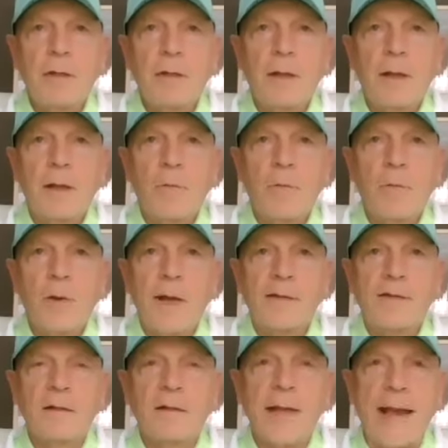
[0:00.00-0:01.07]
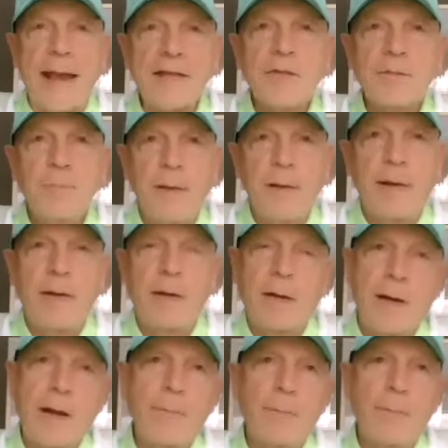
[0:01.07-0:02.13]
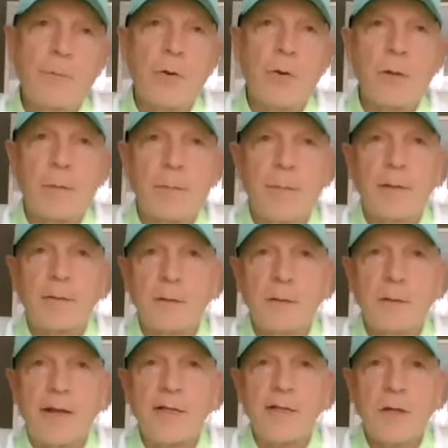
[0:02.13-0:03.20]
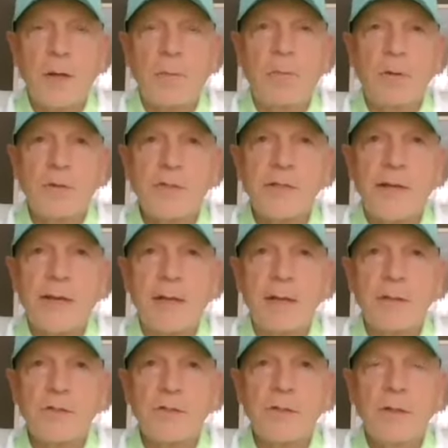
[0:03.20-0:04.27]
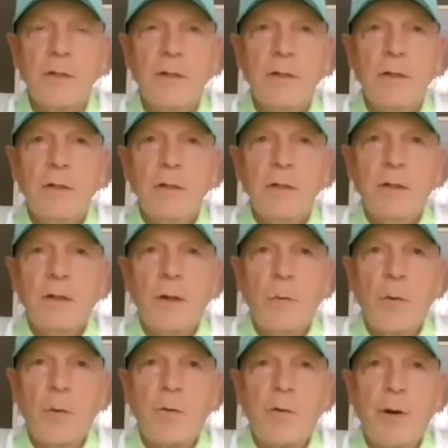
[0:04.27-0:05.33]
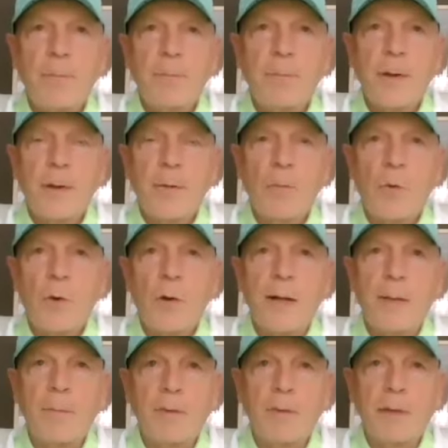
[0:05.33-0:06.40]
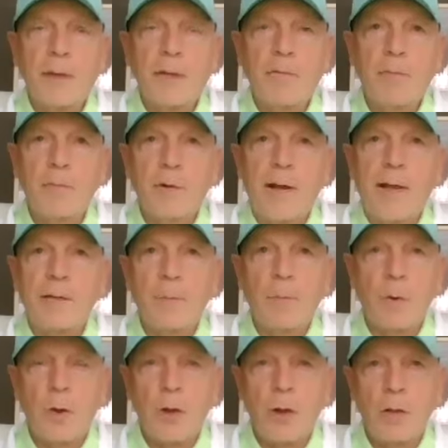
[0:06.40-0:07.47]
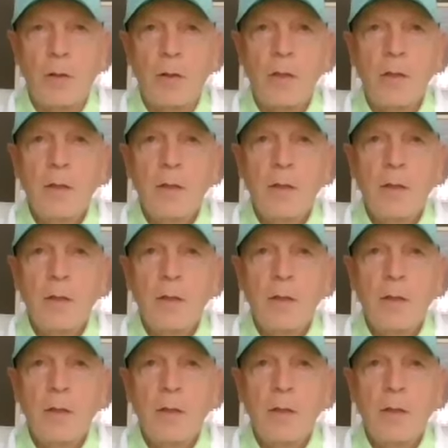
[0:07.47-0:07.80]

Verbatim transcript: Uh, at the last minute, and I'm talking about the last couple of seconds, uh, we were up by one, I believe, and had the ball.